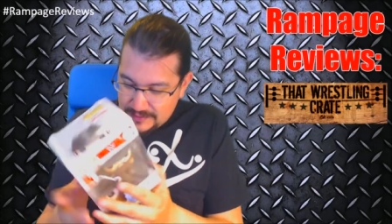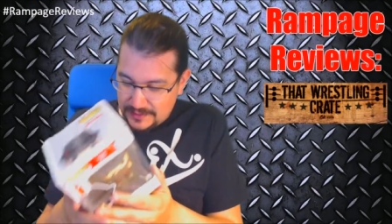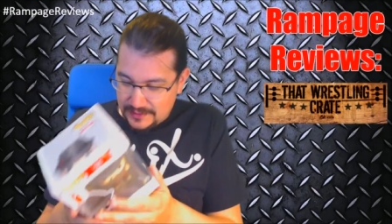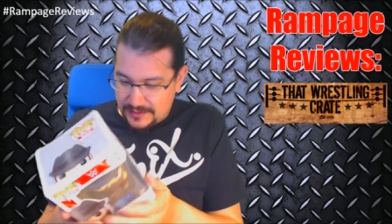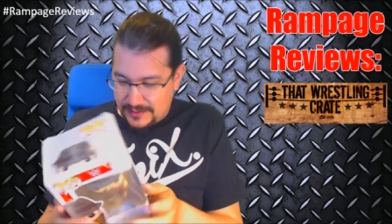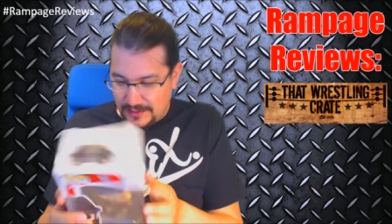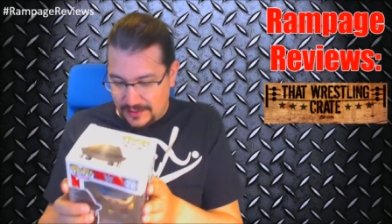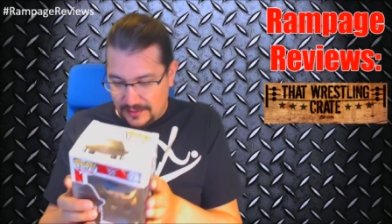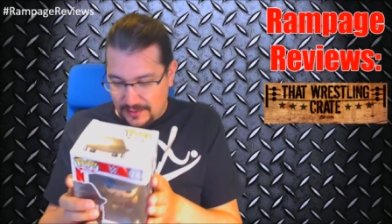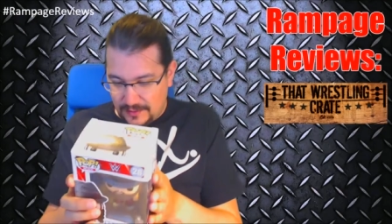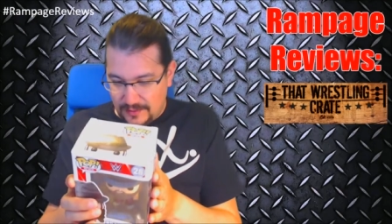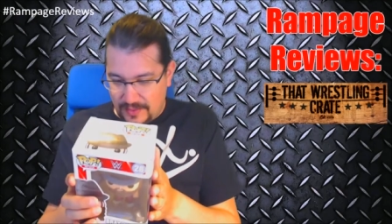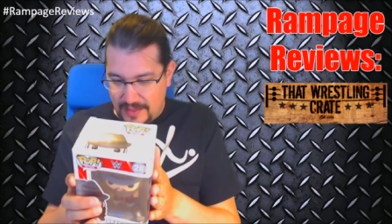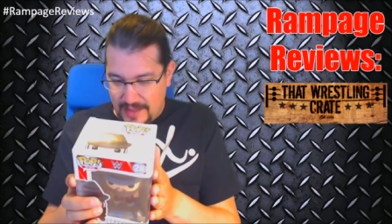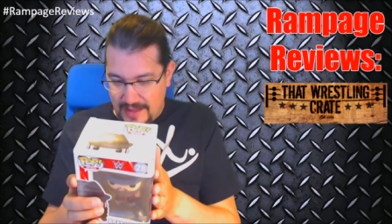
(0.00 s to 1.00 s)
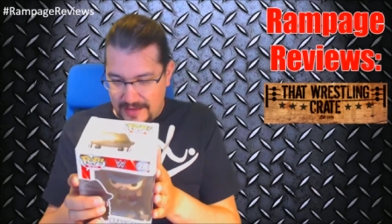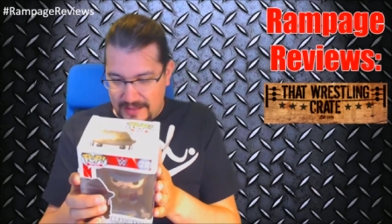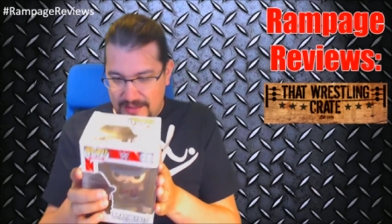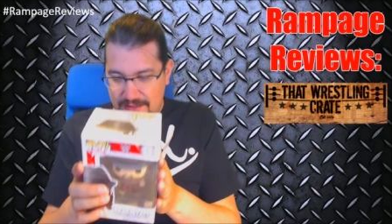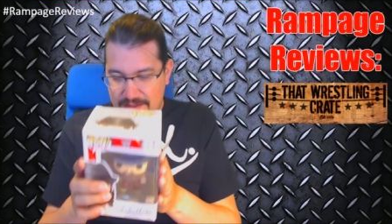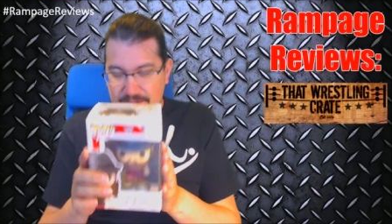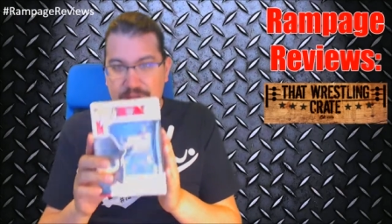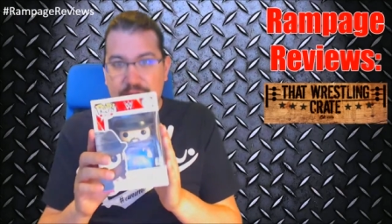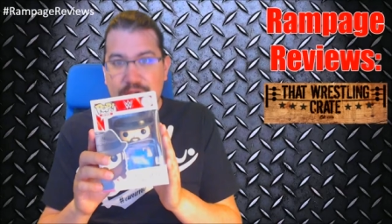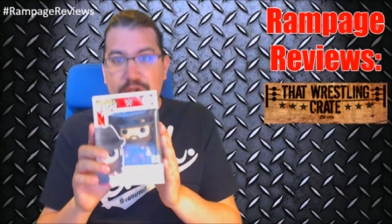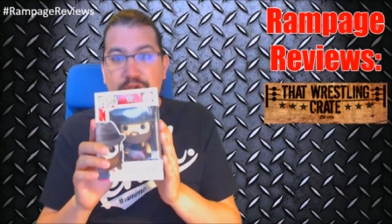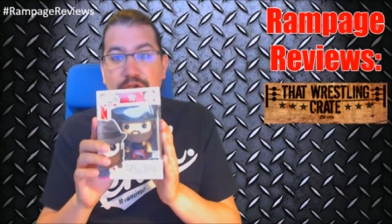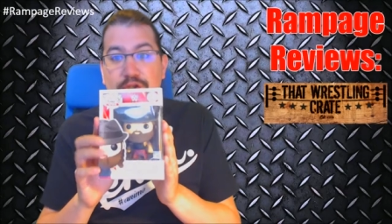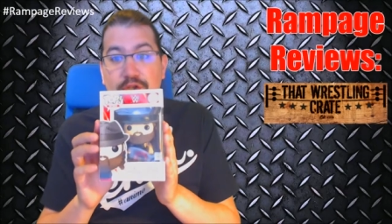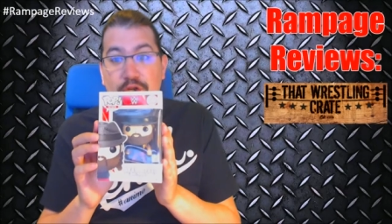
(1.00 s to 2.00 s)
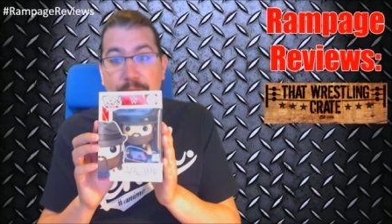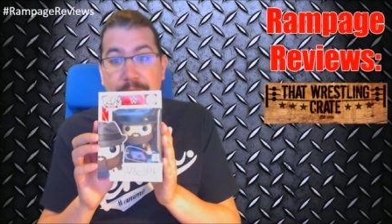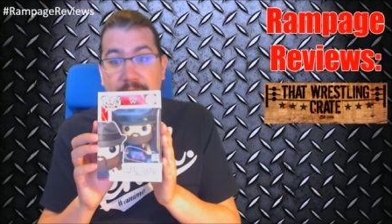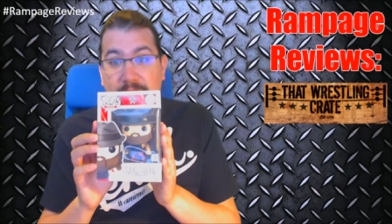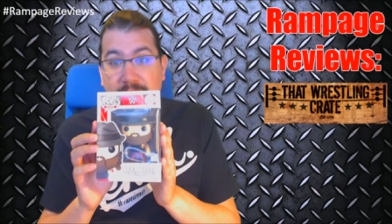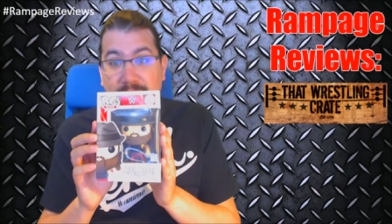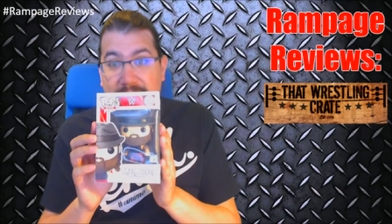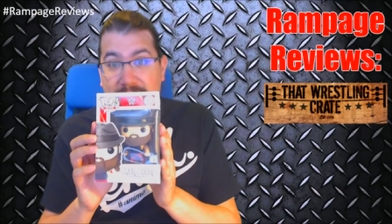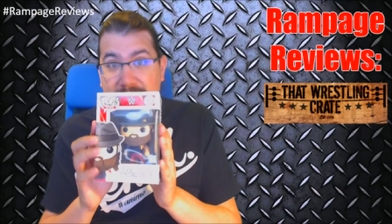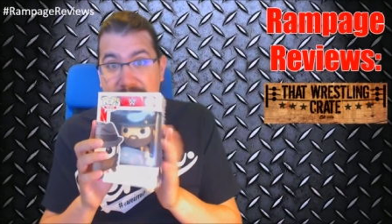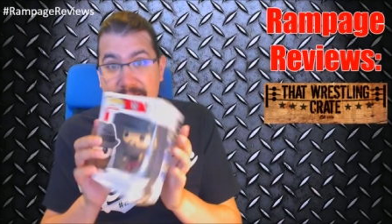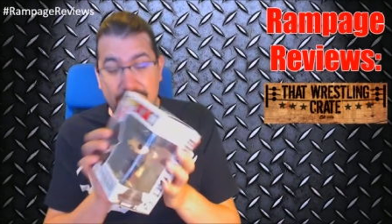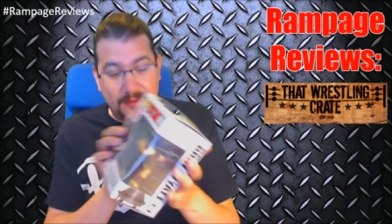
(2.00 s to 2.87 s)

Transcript: so that is super rad.